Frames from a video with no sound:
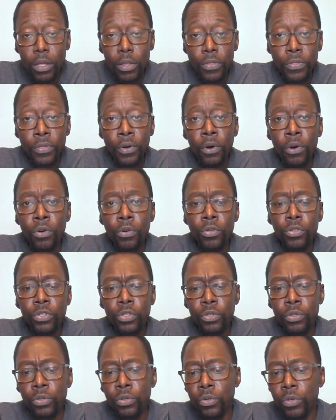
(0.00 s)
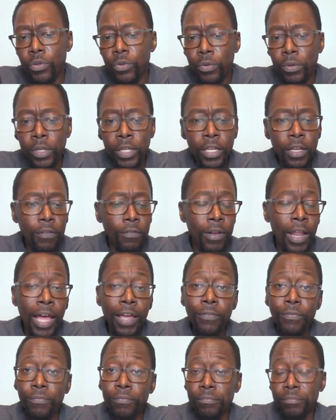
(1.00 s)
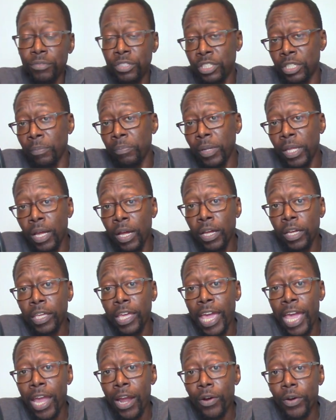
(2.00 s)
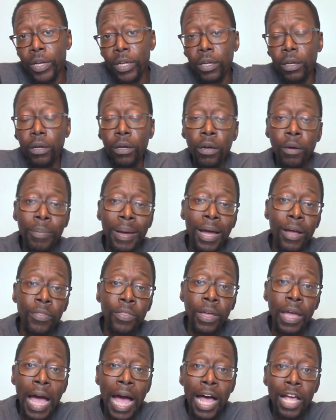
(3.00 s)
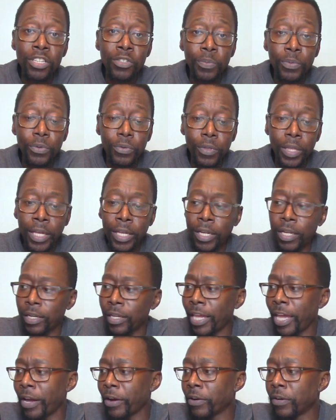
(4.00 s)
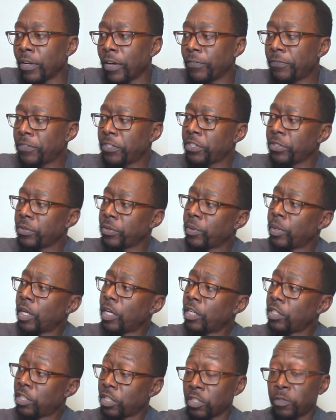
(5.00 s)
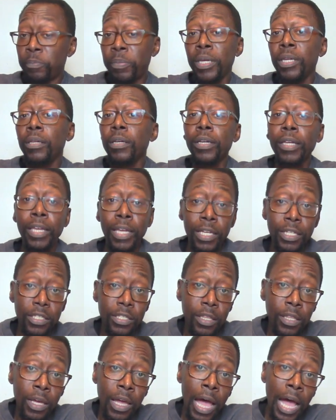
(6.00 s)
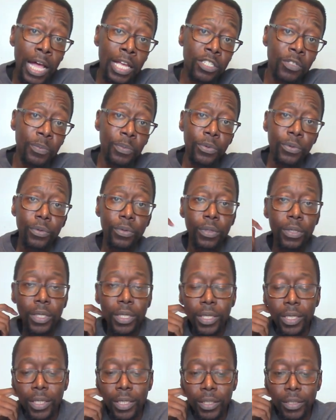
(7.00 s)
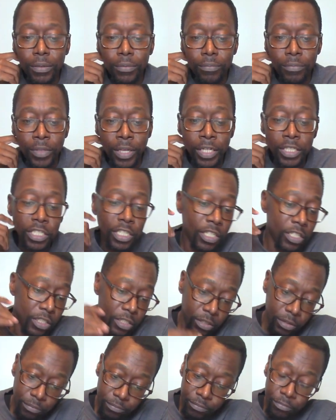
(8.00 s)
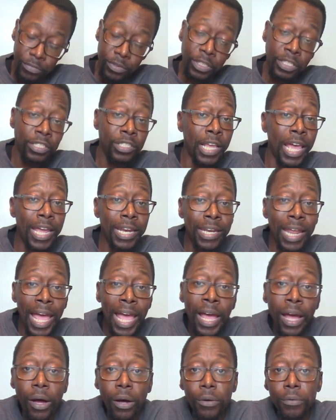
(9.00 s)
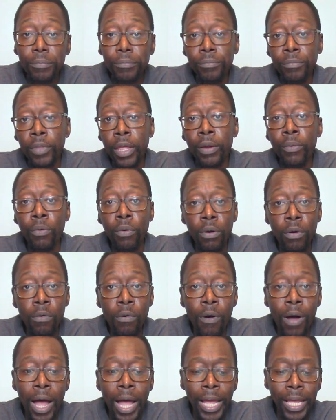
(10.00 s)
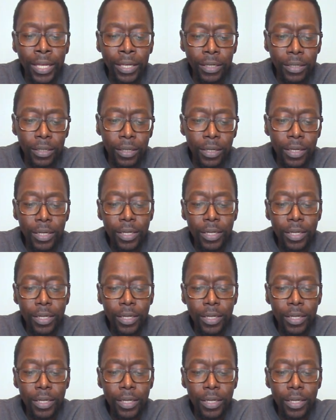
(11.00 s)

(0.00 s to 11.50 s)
those who live life simply uncaring about the gospel. They didn't care enough to speak against the gospel. They just sat down. They were quiet.